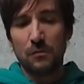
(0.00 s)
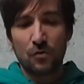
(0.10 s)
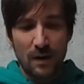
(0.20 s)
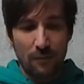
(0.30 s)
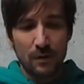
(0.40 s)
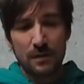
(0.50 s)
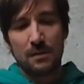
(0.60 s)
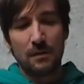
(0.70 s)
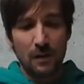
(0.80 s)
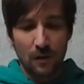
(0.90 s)

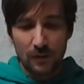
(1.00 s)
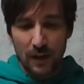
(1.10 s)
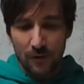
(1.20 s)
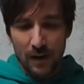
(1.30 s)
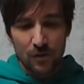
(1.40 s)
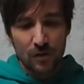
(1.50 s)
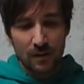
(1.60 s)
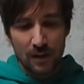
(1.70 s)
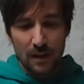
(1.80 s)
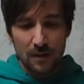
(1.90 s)
travels in all direction,
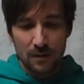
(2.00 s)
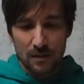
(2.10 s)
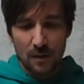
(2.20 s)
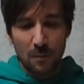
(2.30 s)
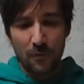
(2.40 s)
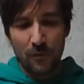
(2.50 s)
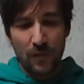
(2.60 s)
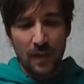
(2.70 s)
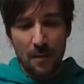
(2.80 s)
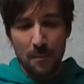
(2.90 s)
and some of
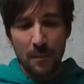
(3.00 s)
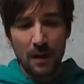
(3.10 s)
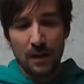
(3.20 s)
them